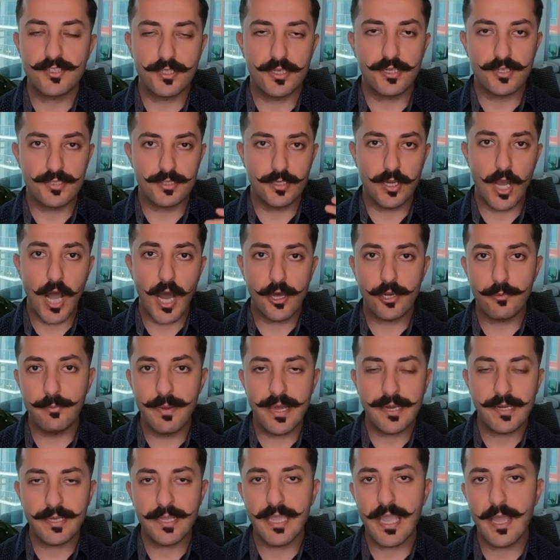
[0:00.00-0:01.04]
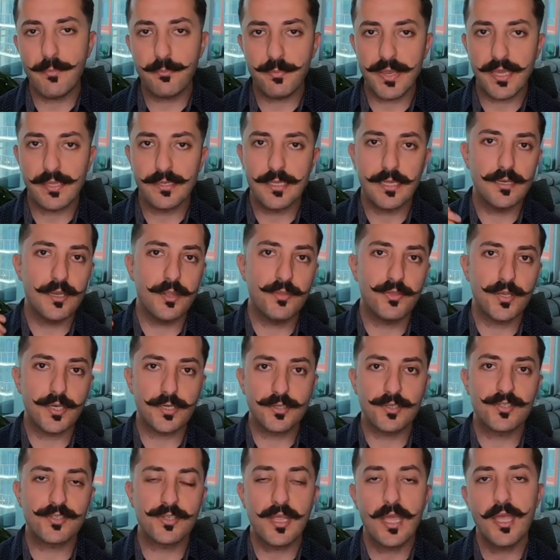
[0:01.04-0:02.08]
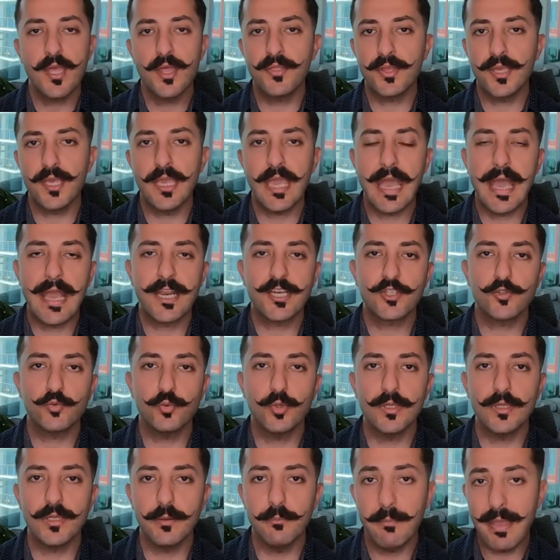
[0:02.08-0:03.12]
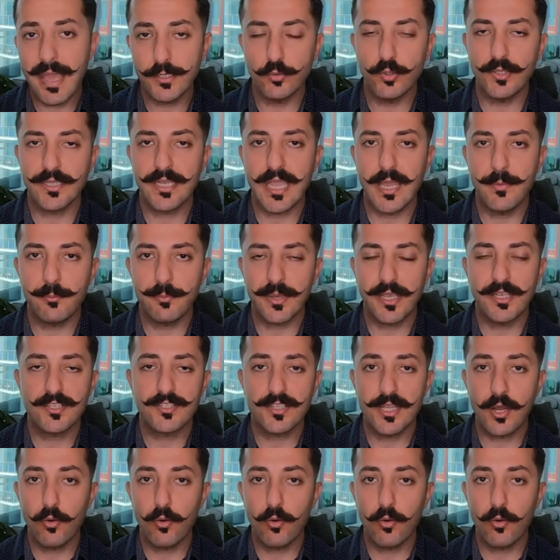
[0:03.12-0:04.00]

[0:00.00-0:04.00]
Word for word: There's the automatic campaign, and then there's the actual manual campaigns.